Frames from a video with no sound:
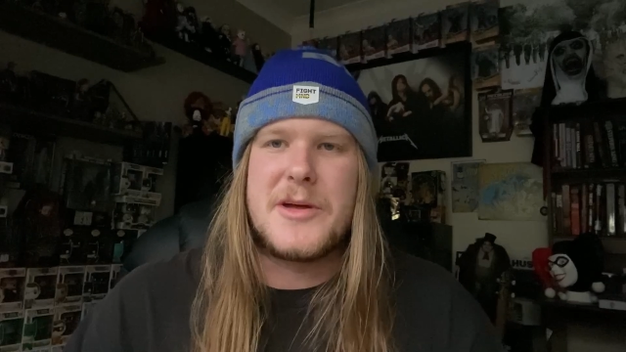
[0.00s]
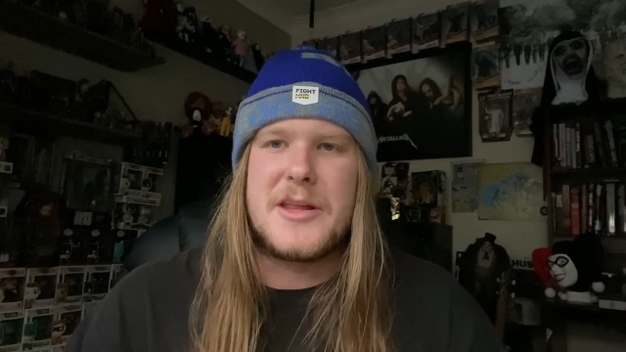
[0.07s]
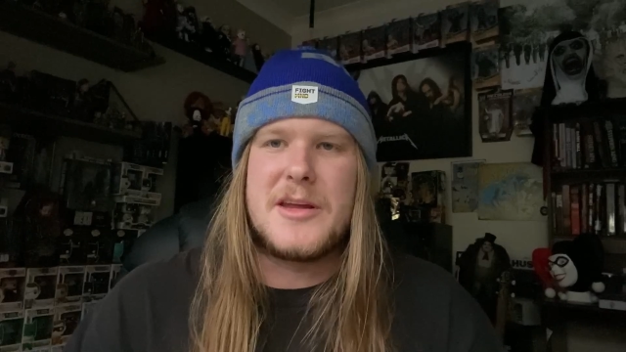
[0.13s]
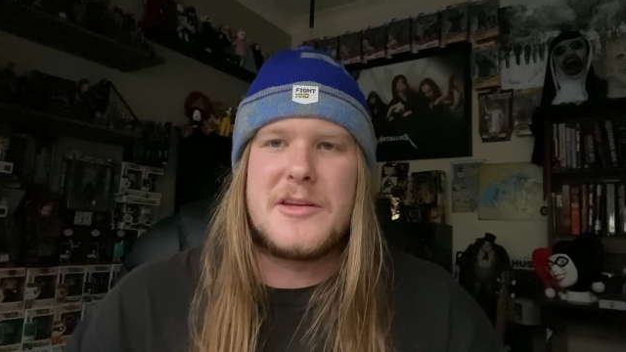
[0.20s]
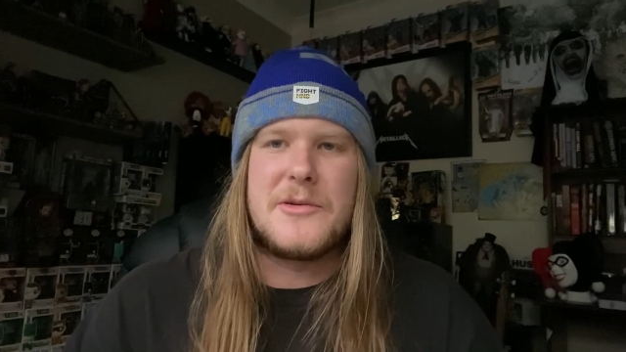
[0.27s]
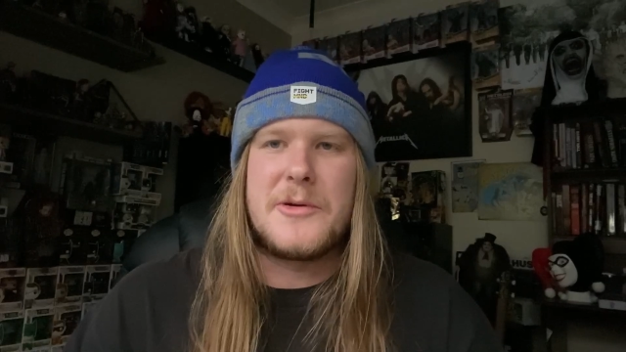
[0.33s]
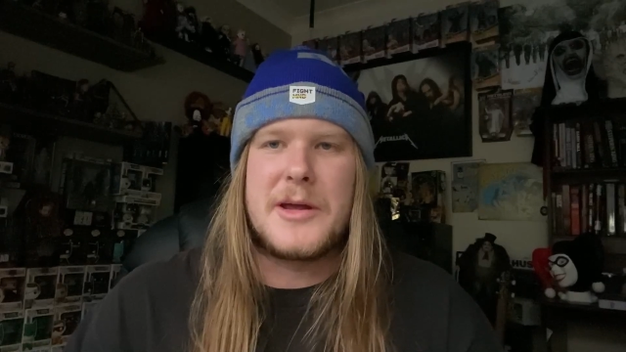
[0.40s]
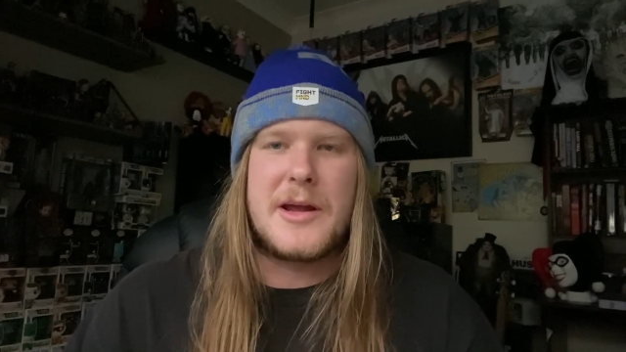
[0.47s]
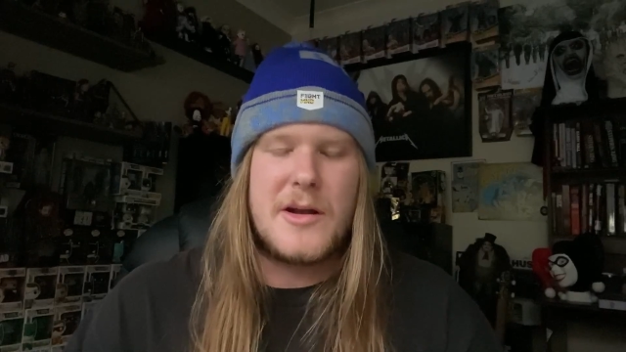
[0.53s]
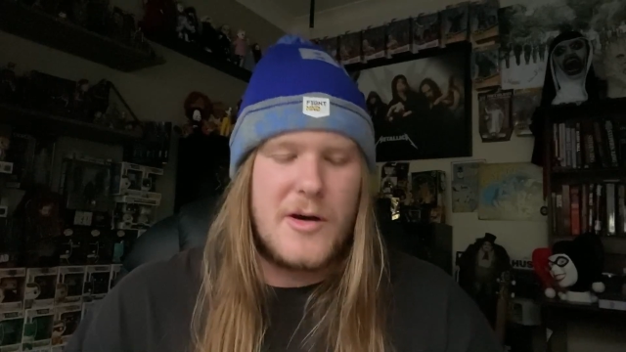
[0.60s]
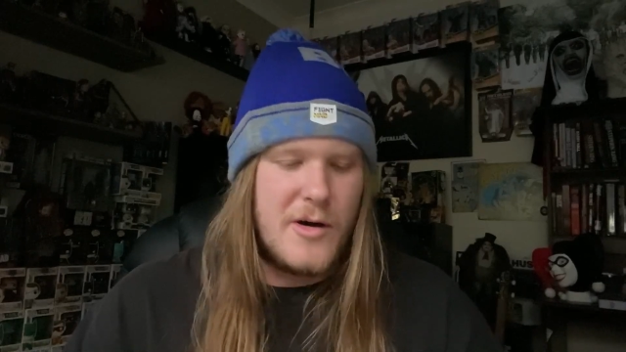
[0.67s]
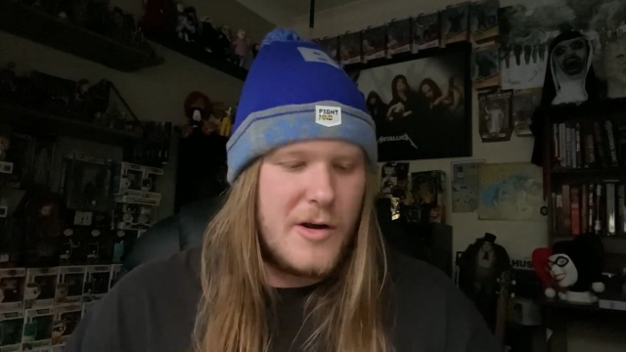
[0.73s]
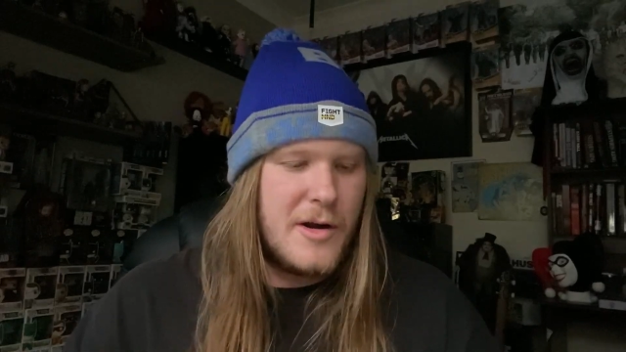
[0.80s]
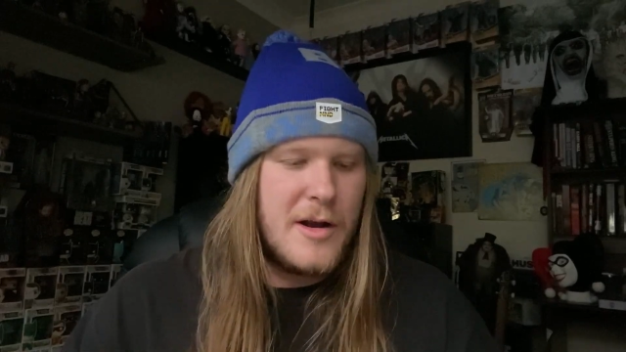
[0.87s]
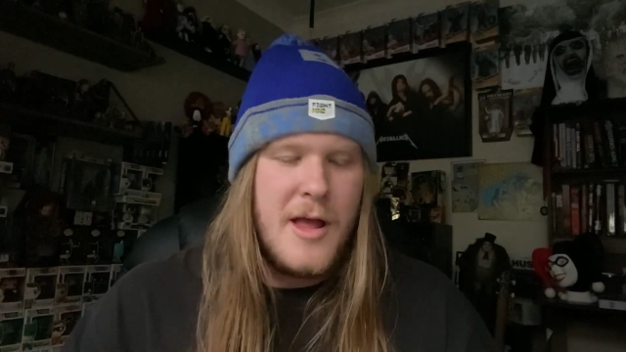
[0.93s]
whether you're doing it
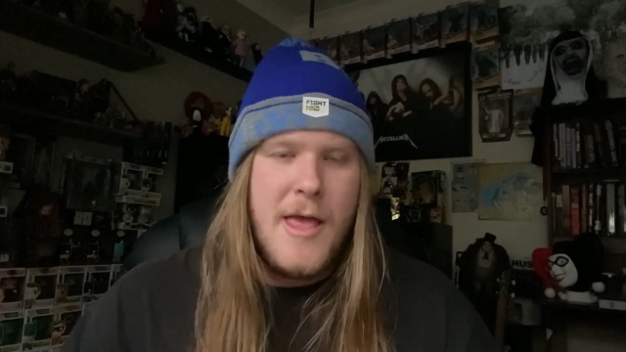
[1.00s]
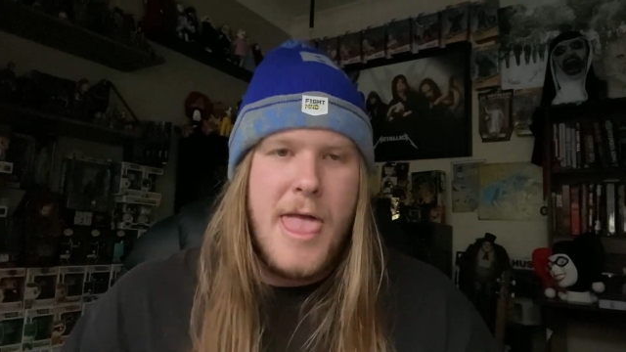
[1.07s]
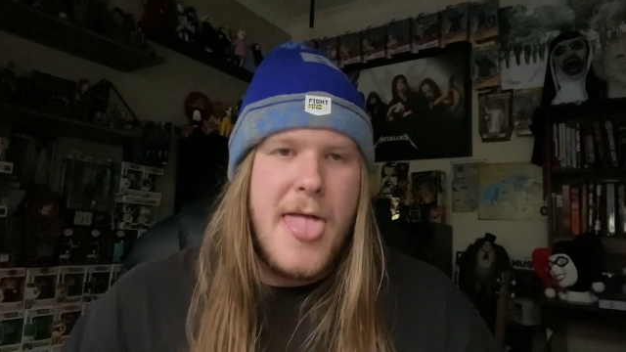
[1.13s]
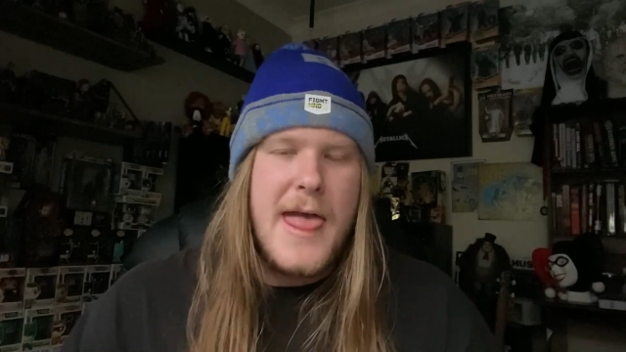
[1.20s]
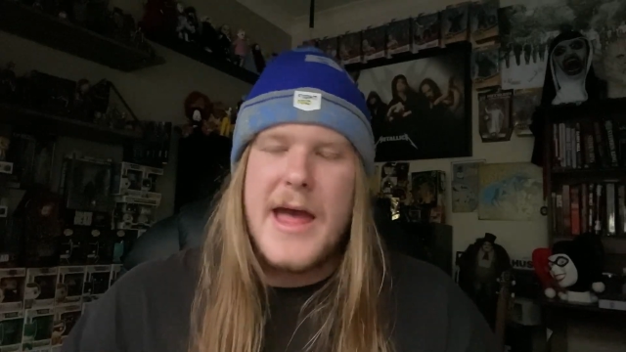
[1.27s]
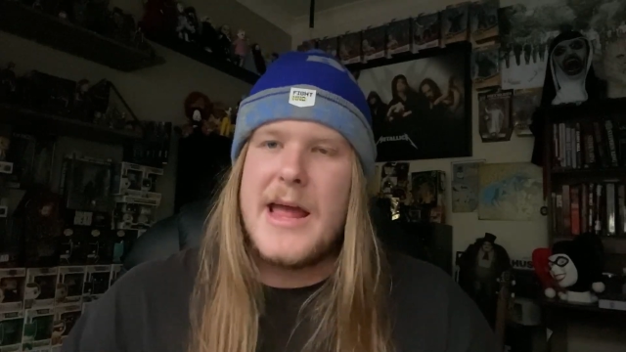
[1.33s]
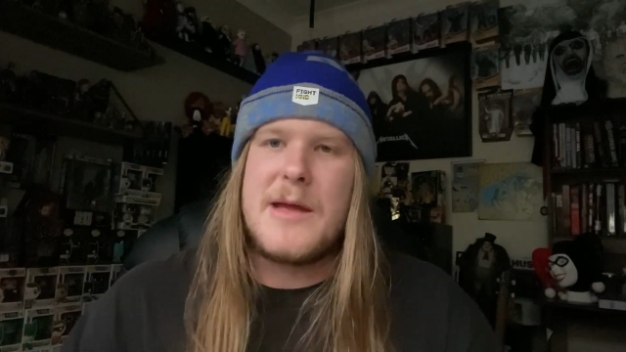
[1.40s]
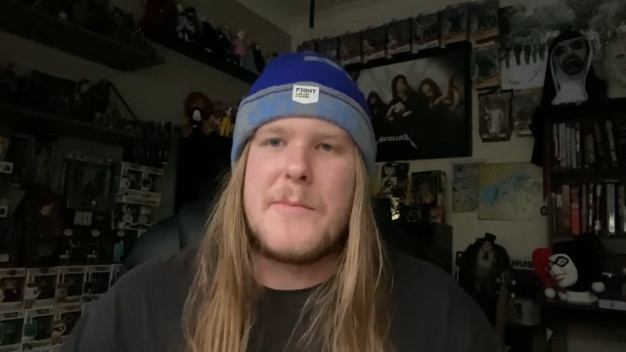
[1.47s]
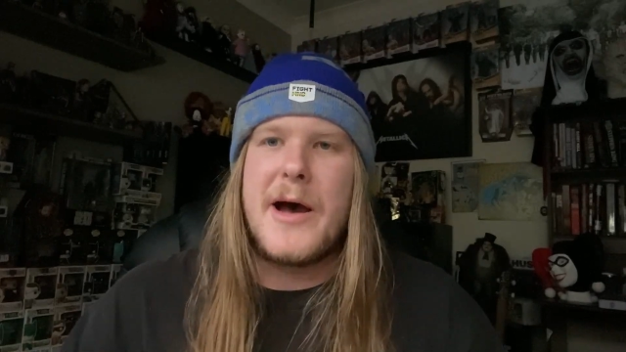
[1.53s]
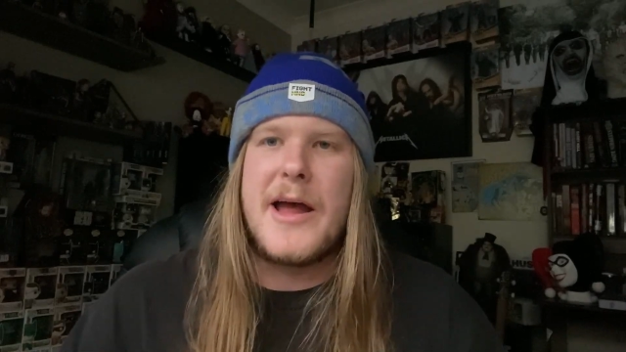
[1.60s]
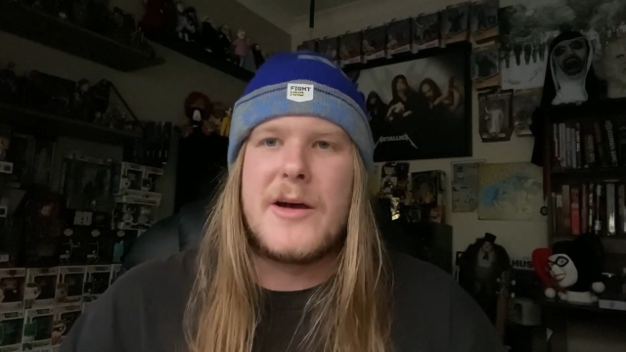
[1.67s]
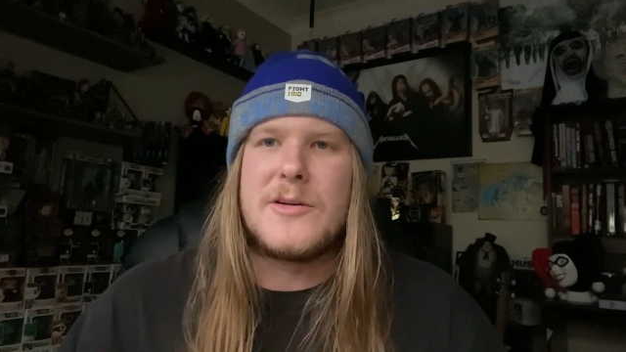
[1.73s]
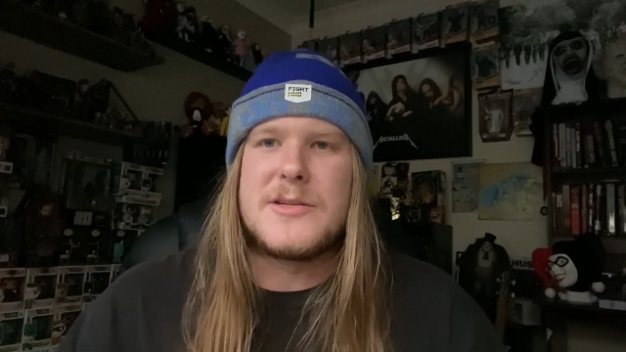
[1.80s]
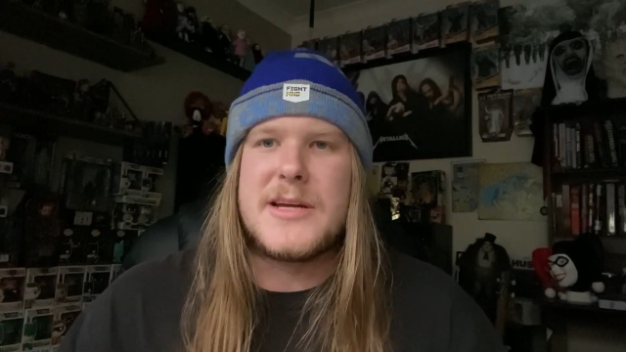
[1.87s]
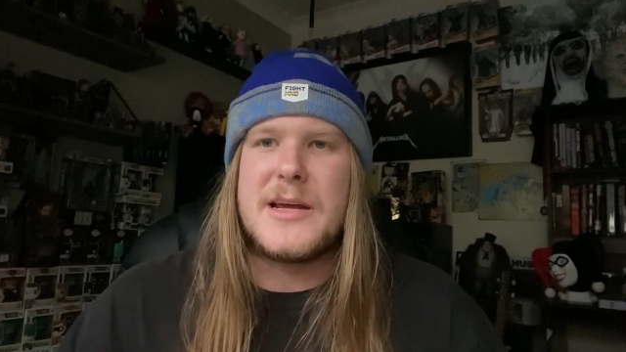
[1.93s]
on
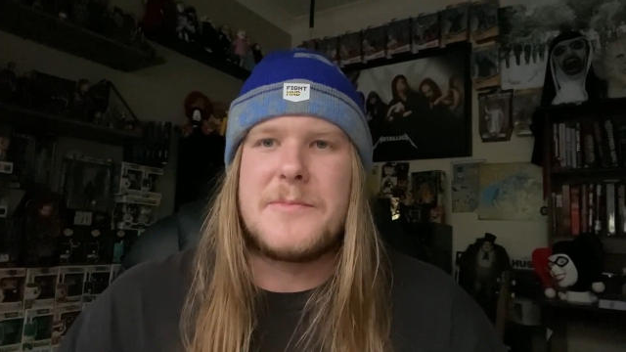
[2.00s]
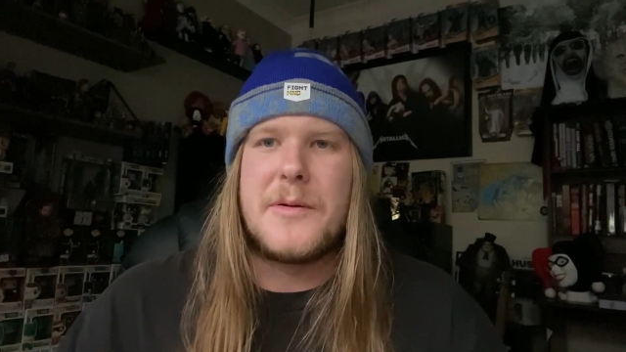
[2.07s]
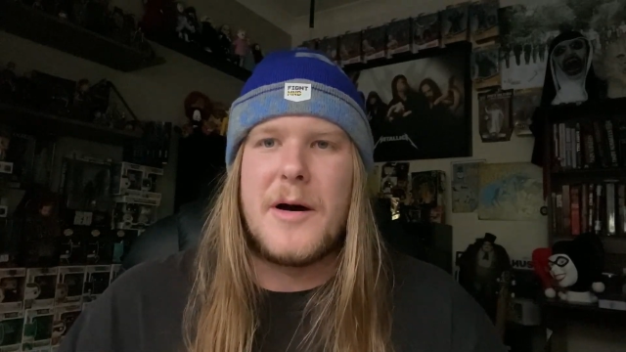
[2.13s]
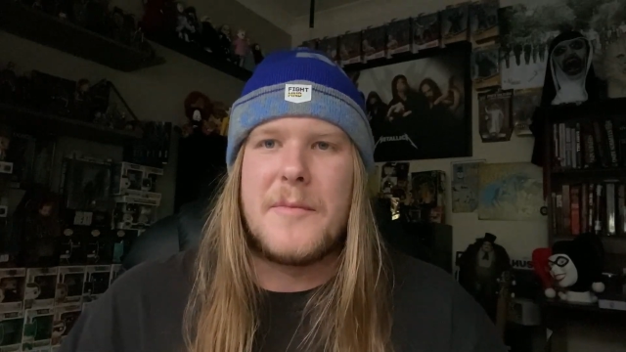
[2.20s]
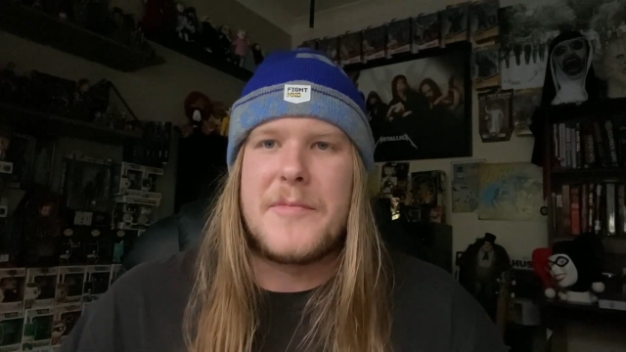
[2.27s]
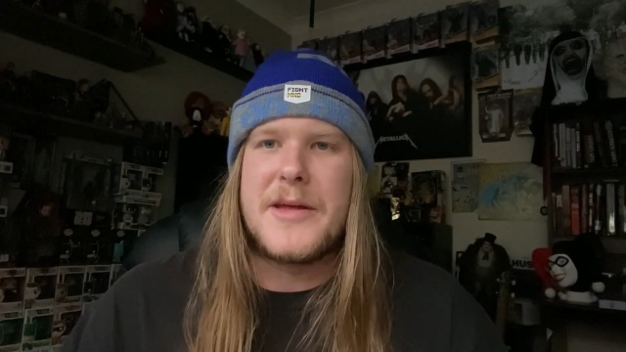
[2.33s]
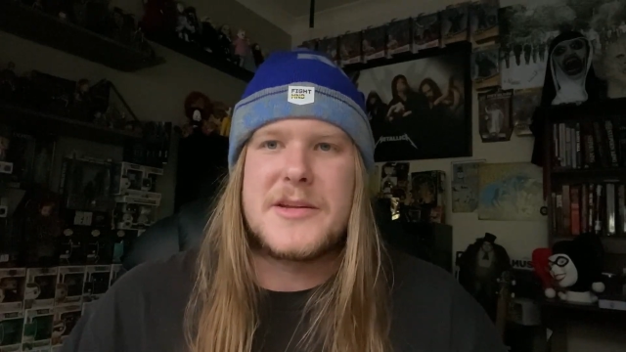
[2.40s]
eBay or Depop.